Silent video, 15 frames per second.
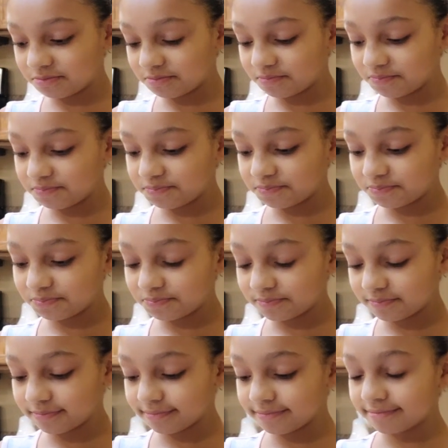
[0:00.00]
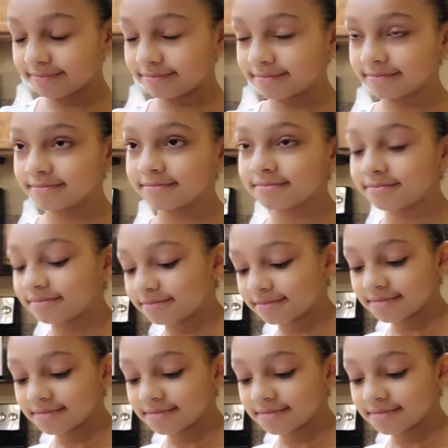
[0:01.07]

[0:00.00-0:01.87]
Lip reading: Nobody speaks.